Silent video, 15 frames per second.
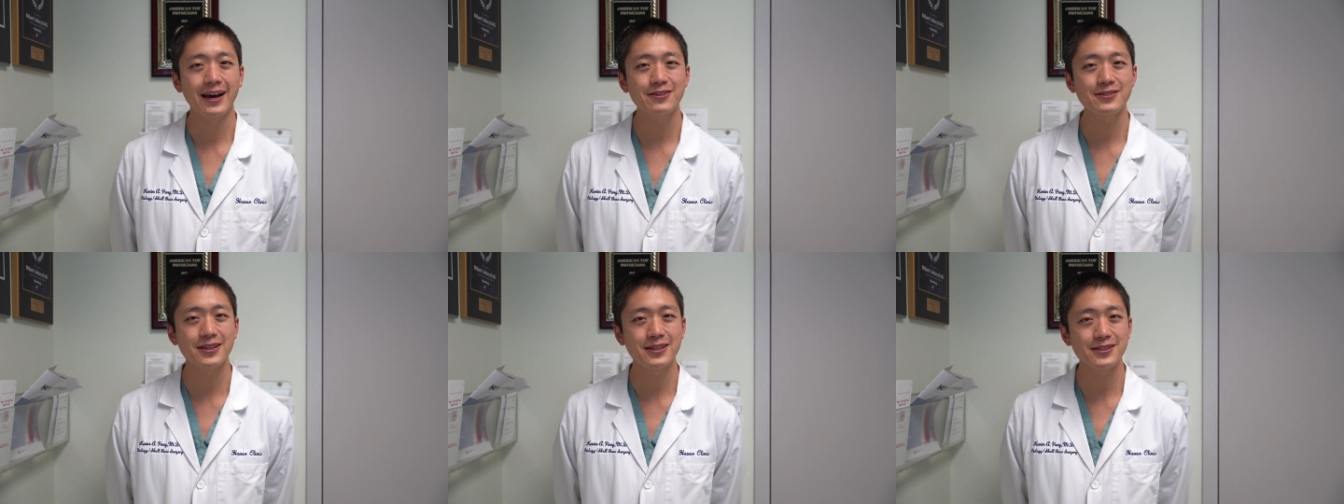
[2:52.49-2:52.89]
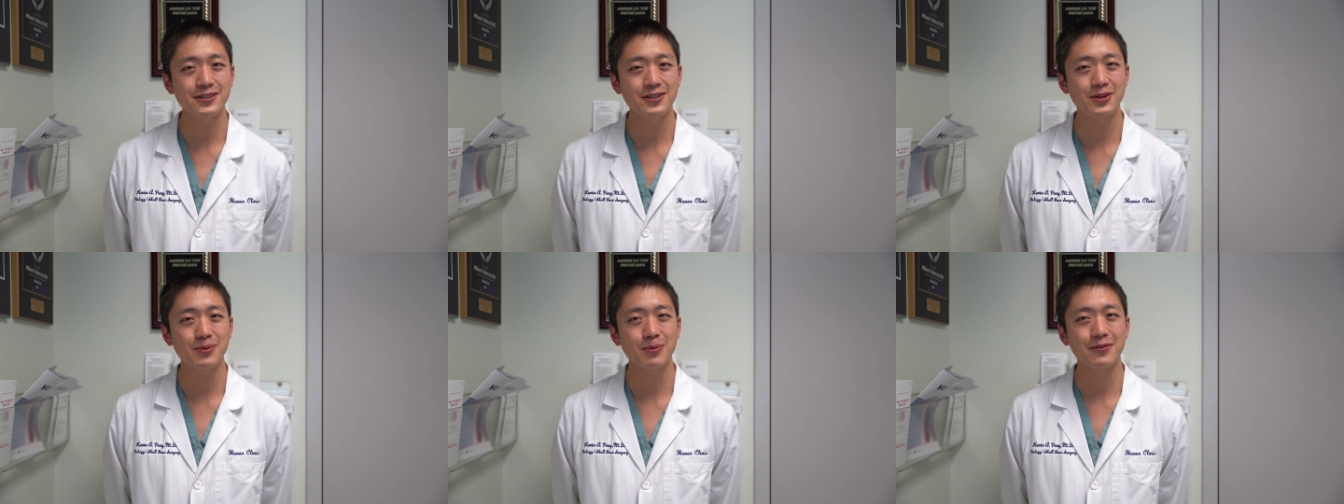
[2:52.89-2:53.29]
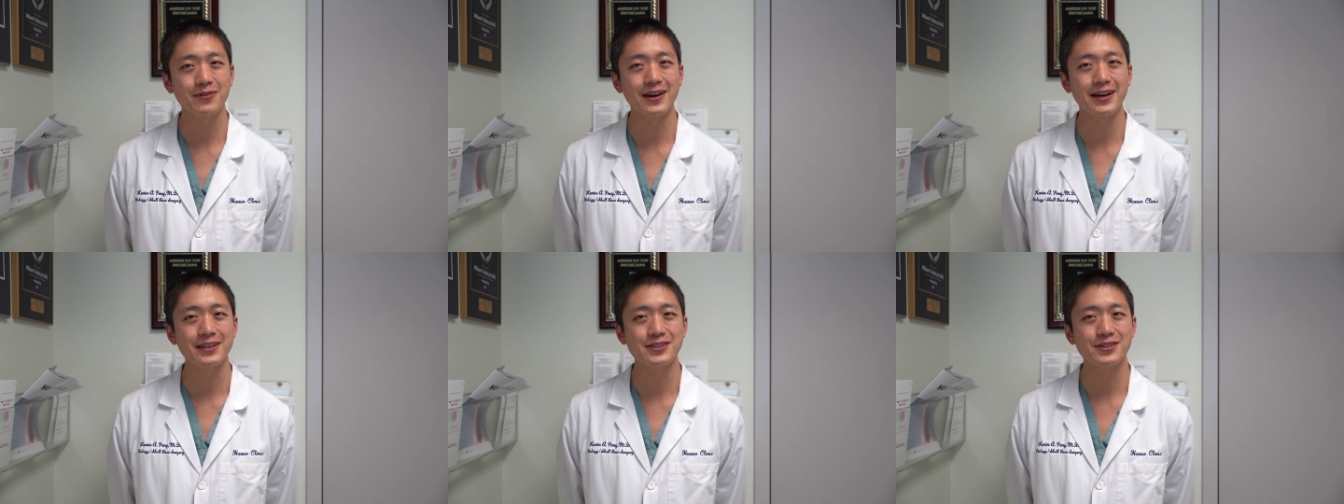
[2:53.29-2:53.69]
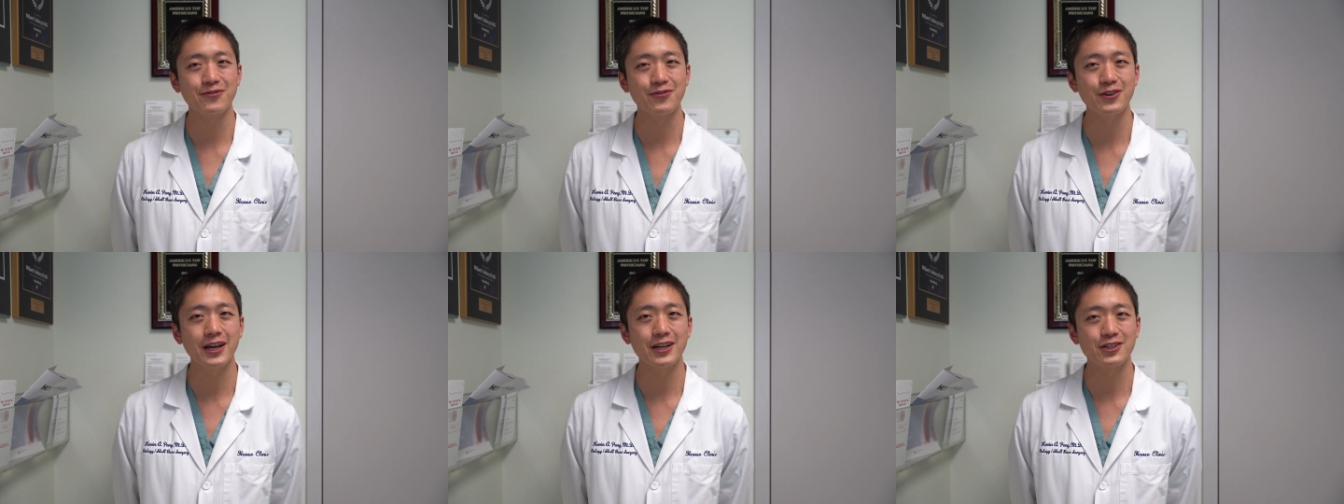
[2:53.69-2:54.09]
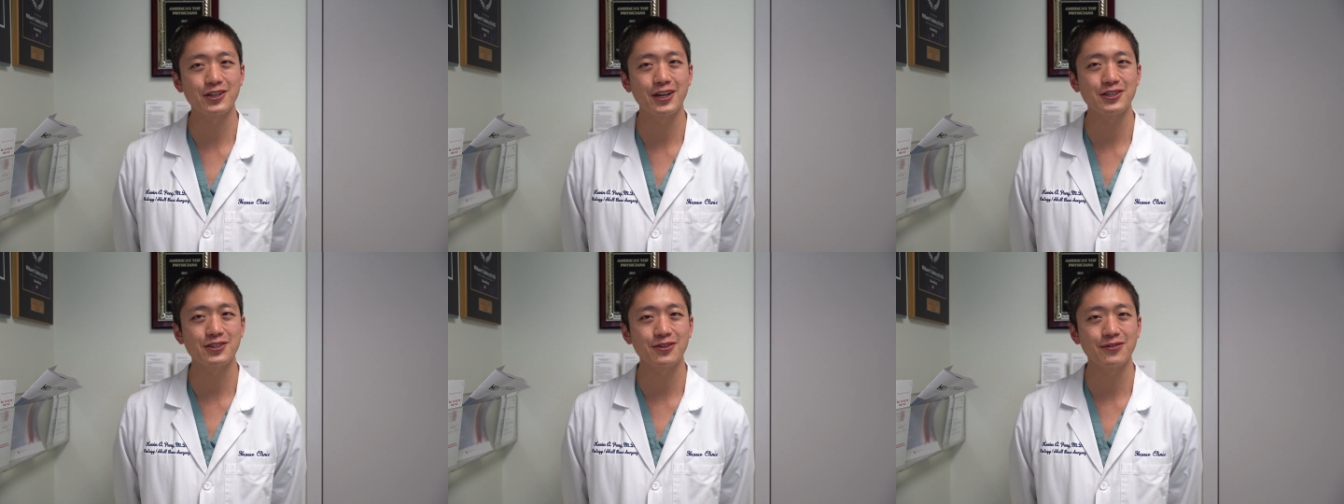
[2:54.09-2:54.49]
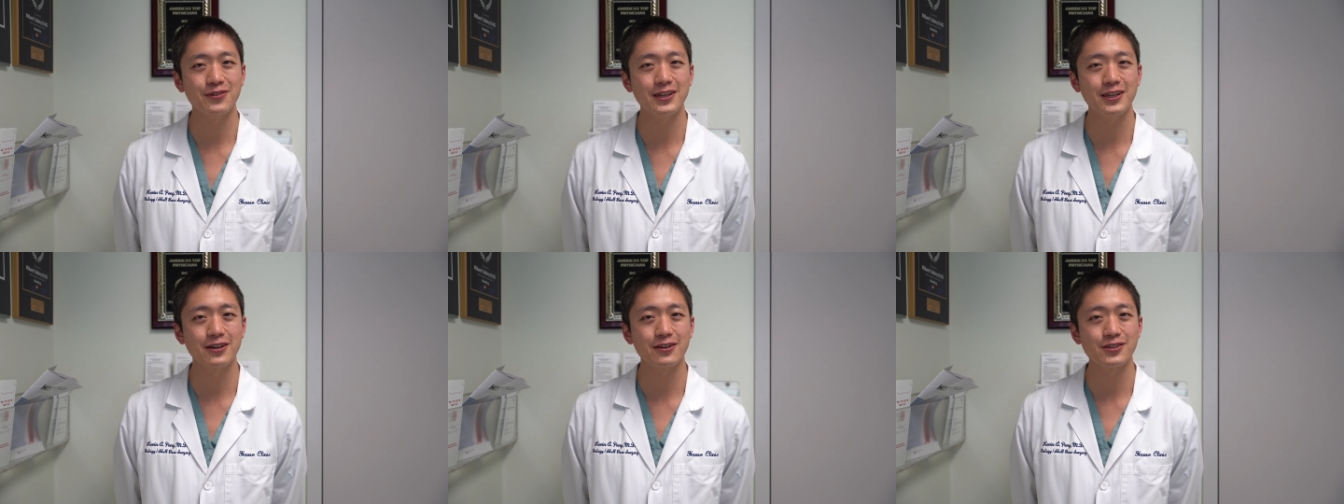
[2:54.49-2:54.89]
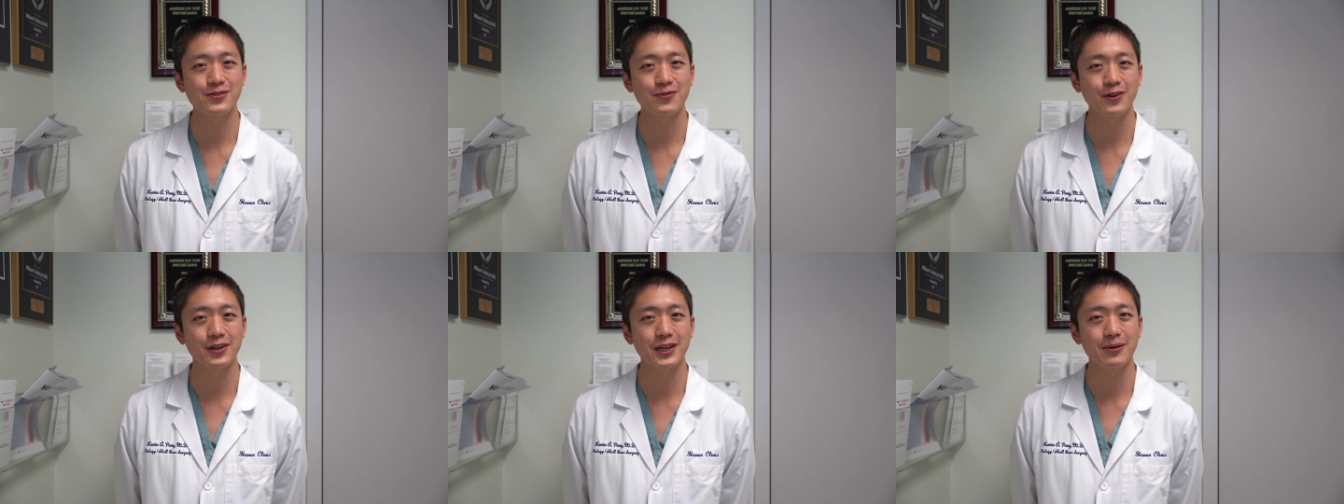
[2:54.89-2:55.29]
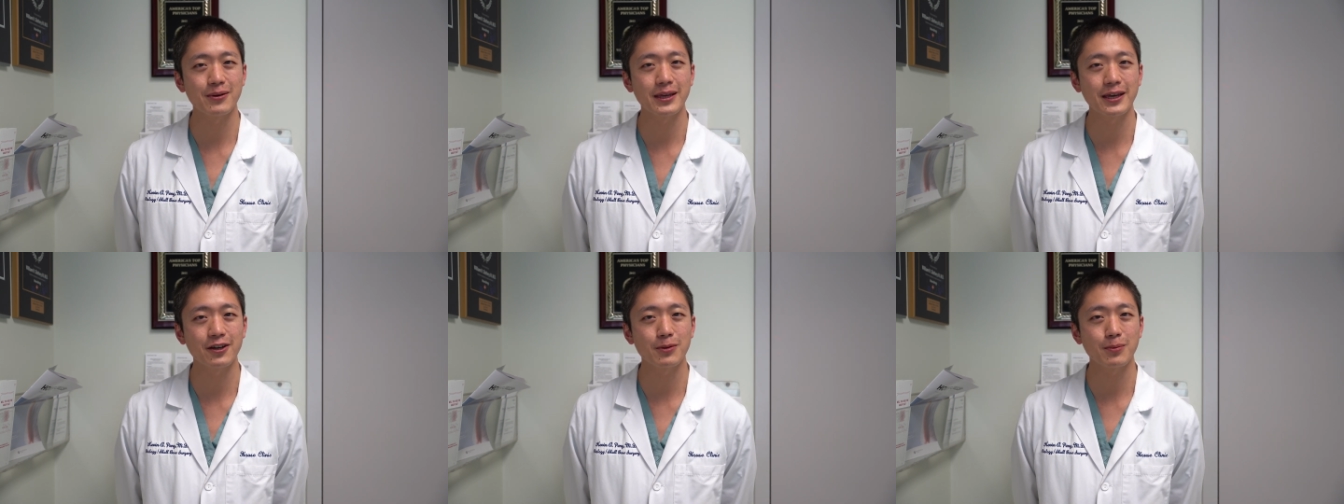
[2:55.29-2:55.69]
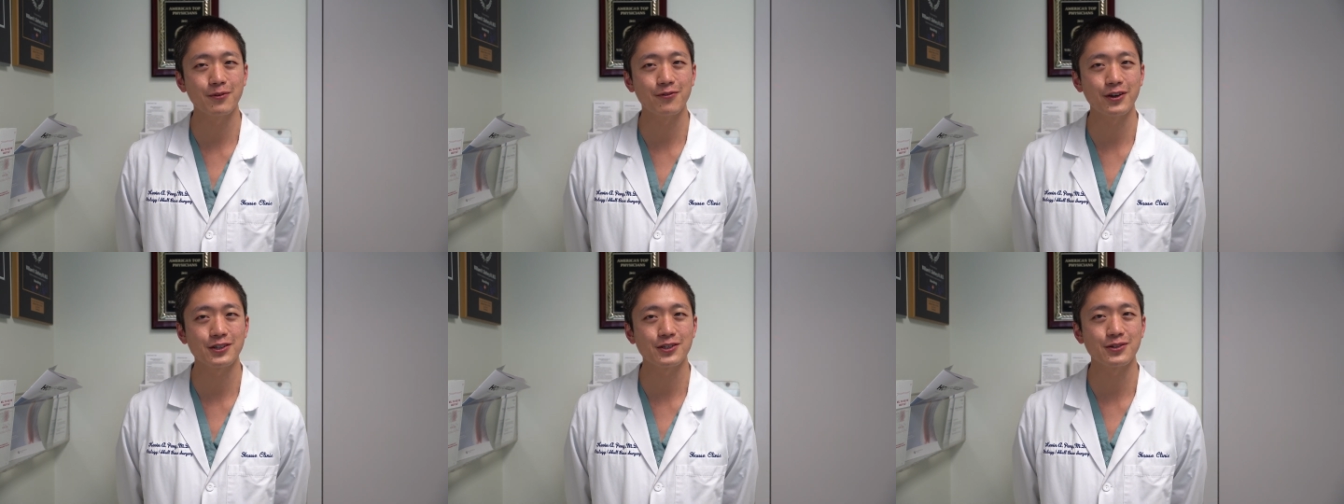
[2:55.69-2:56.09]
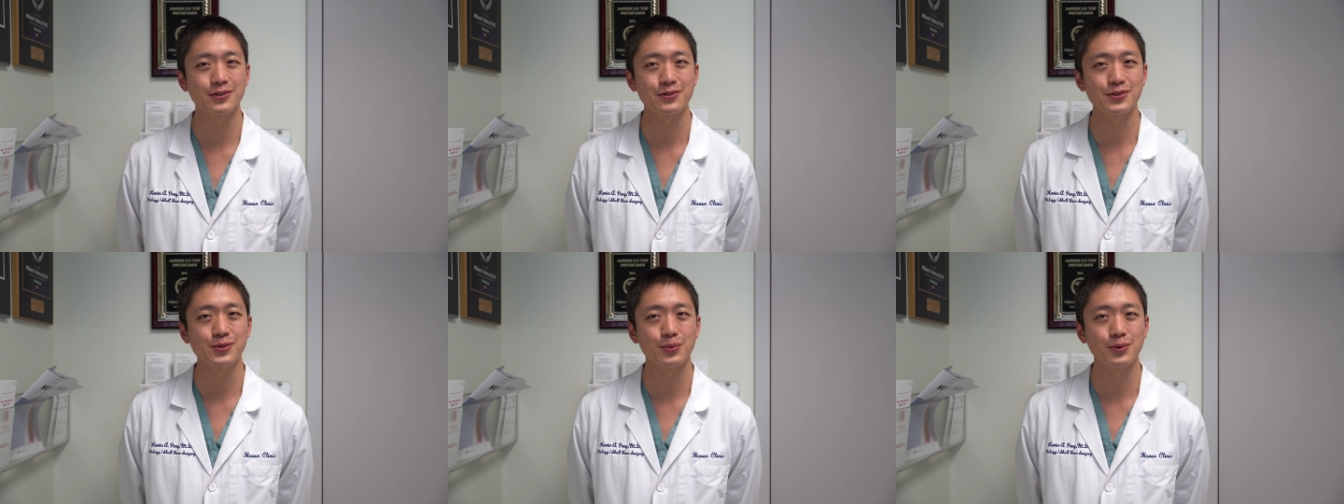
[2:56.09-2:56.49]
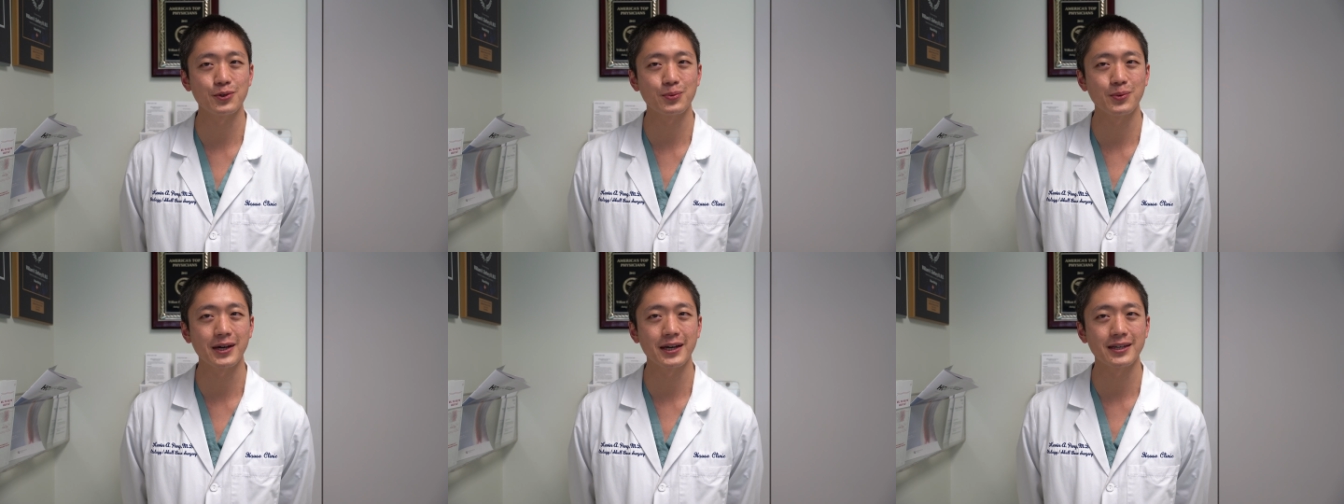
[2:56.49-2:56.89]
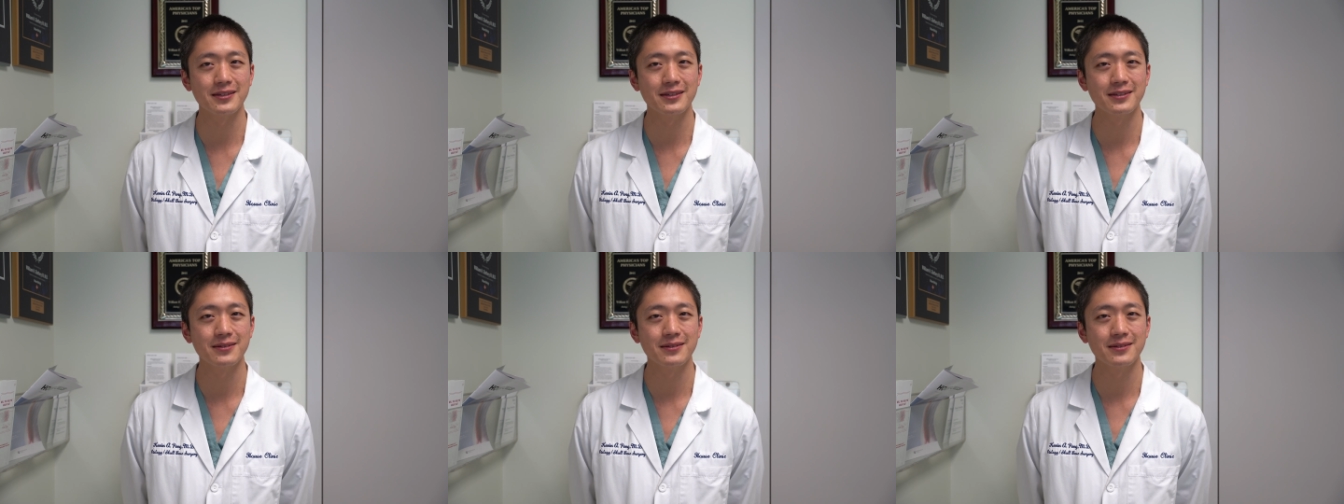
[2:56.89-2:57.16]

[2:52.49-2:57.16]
House Institute provides free educational videos for hearing health professionals worldwide.